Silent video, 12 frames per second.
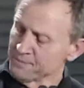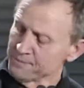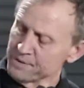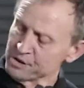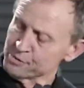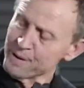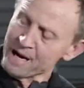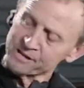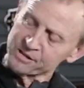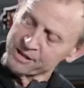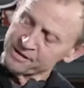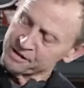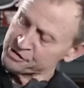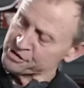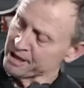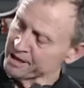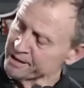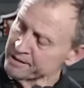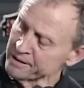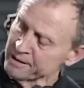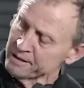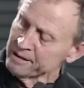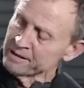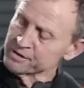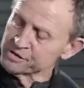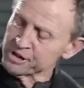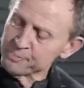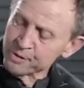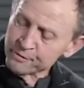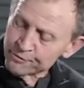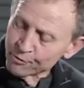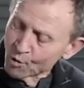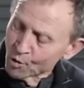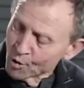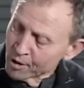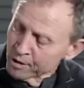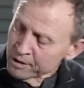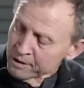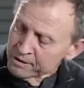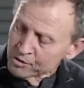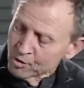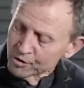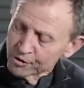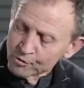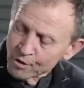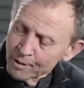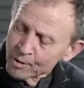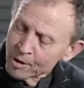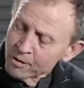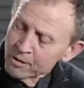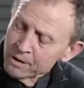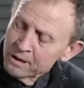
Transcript: these bags on this side, the CP4 called the Grubber,